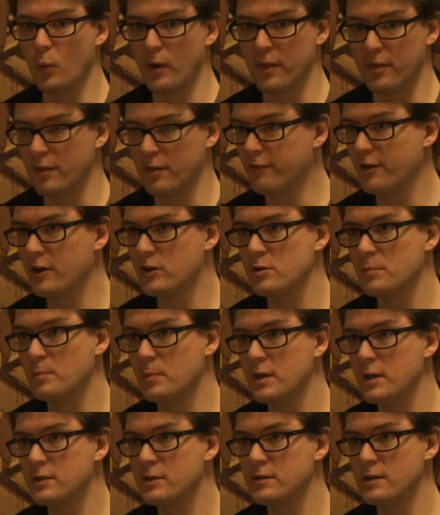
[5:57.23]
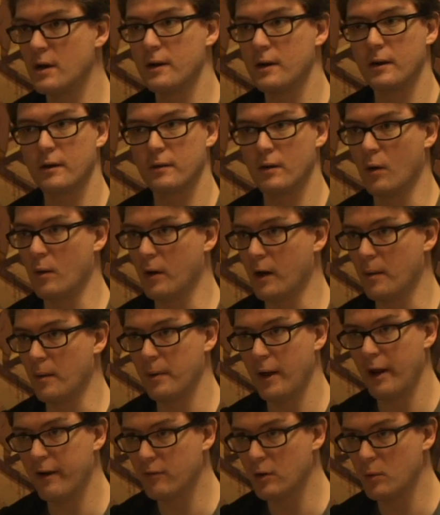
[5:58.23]
with the fiction pieces on it going
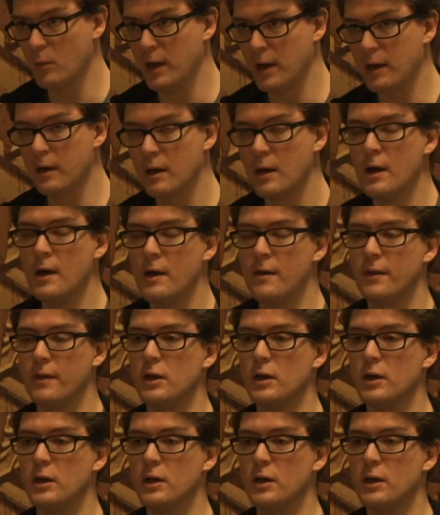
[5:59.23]
up every week